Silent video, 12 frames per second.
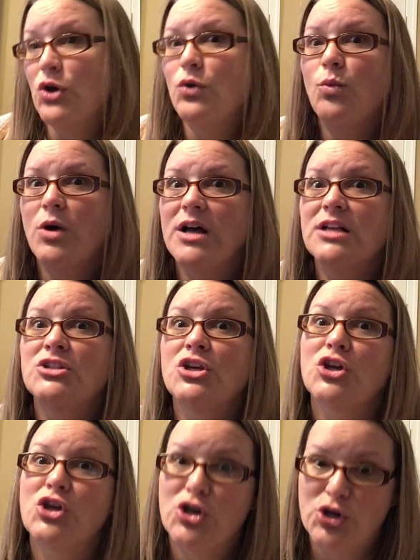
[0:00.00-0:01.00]
was
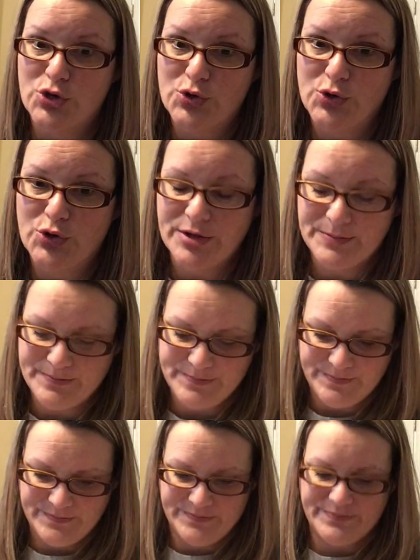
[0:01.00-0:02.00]
cured.
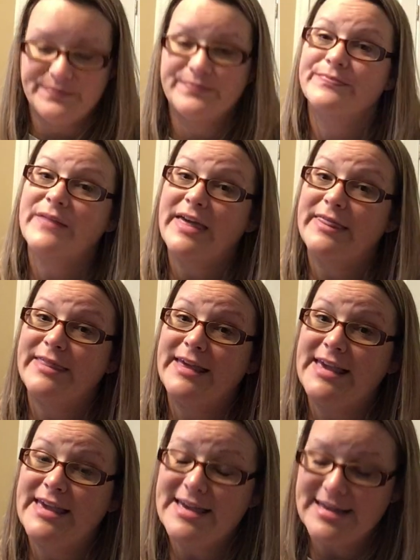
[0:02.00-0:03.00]

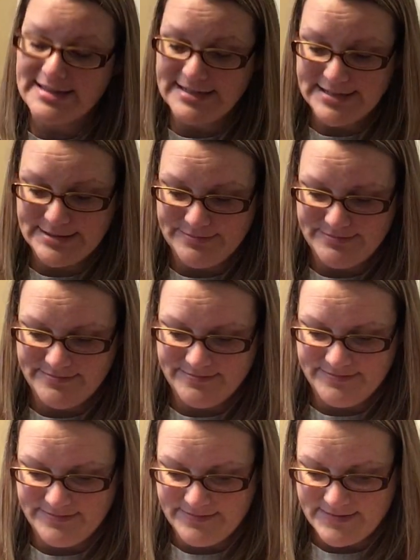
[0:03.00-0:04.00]
The end.
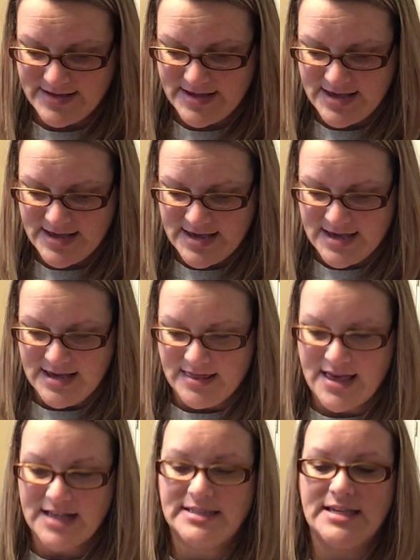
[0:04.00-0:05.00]

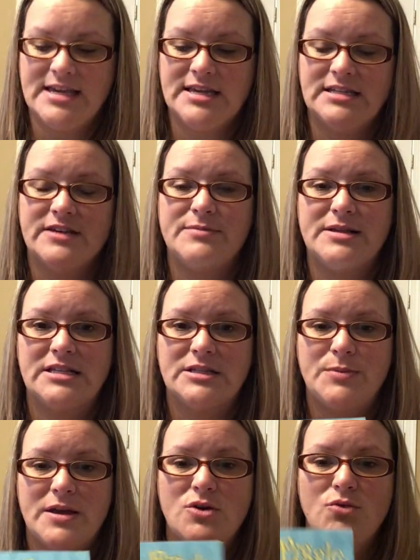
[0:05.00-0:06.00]
That's the end of
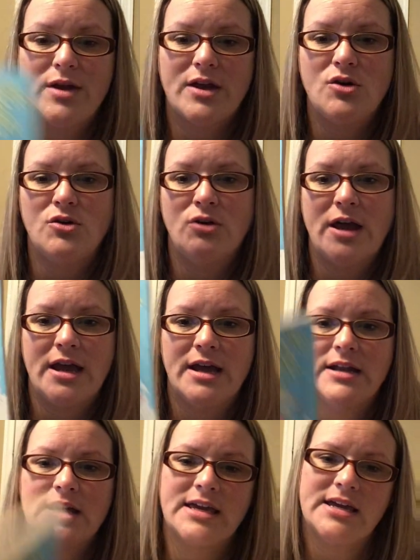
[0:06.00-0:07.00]
Mrs. Piggle-Wiggle.
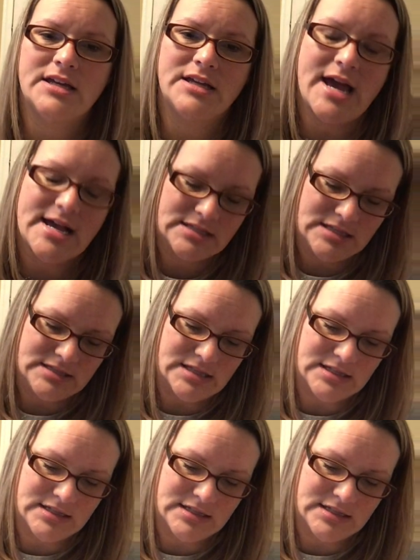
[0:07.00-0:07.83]
And again, guys, this is